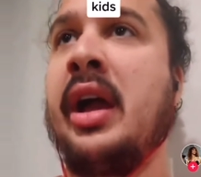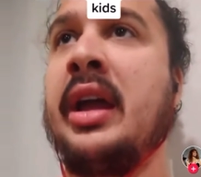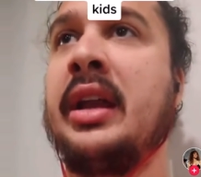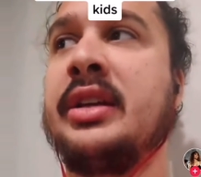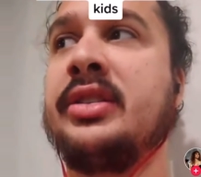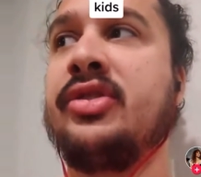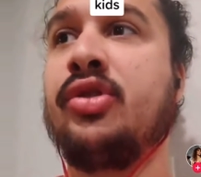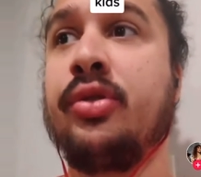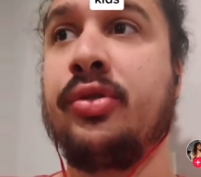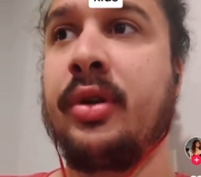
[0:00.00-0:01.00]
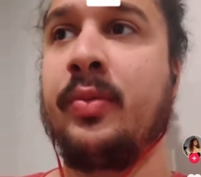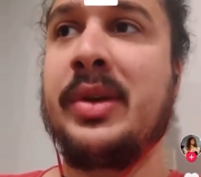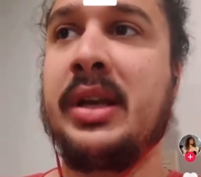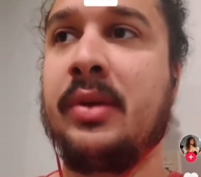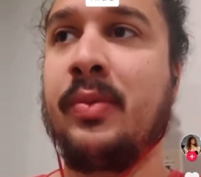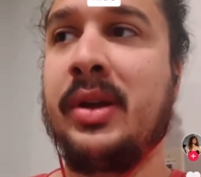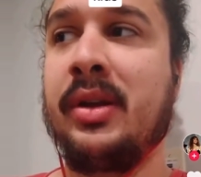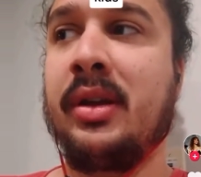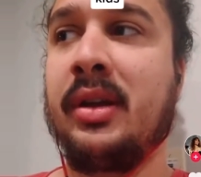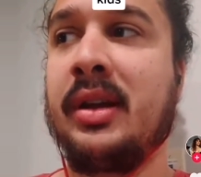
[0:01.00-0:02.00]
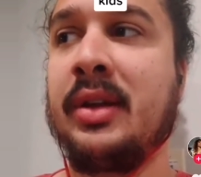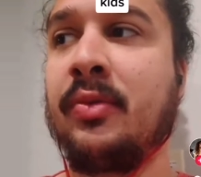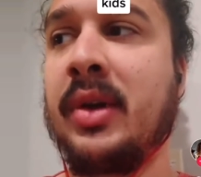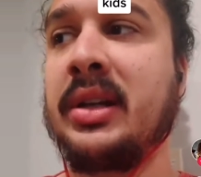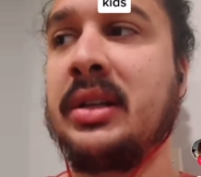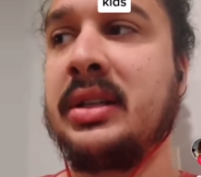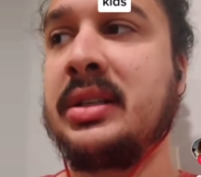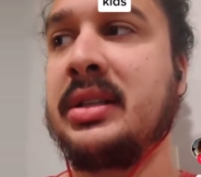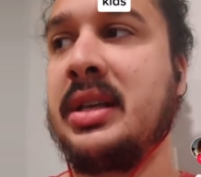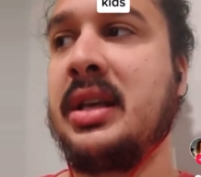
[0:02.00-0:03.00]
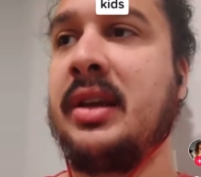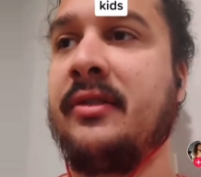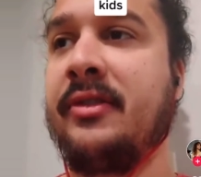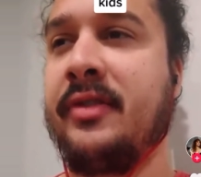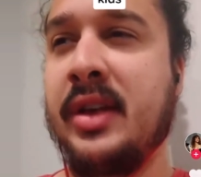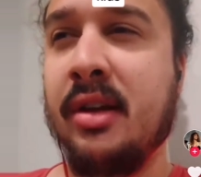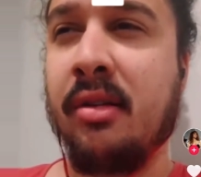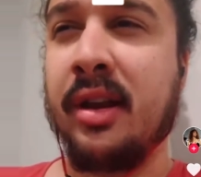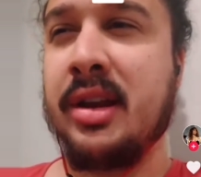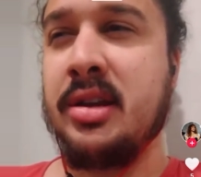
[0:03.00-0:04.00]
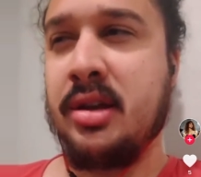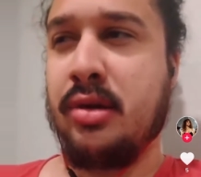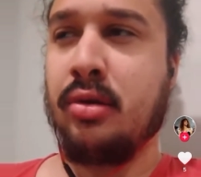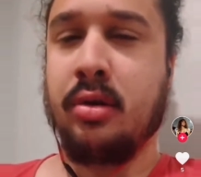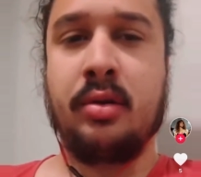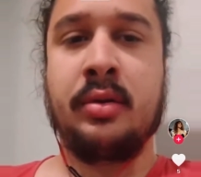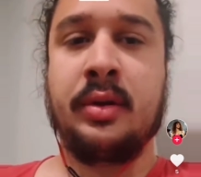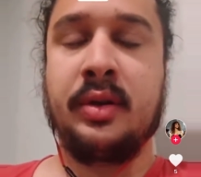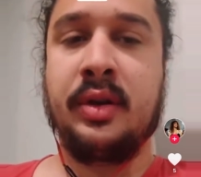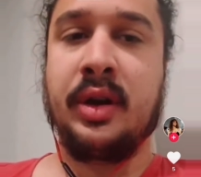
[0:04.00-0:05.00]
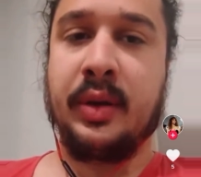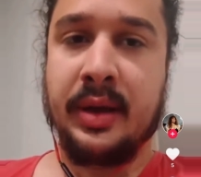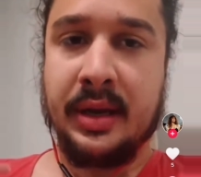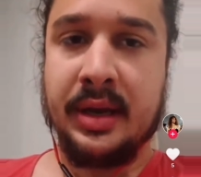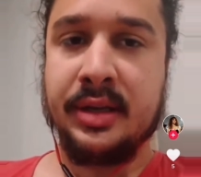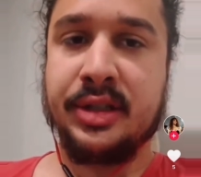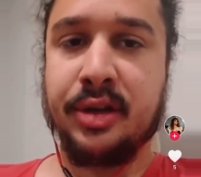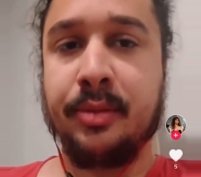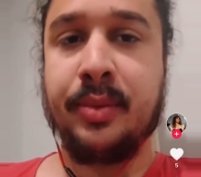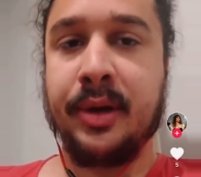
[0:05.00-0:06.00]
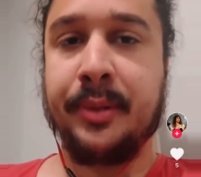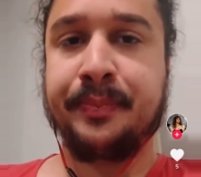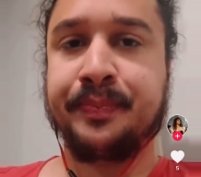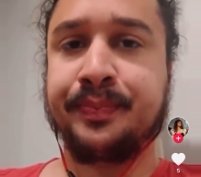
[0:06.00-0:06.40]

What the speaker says: And as children, we can readily see and feel and hear, and interpret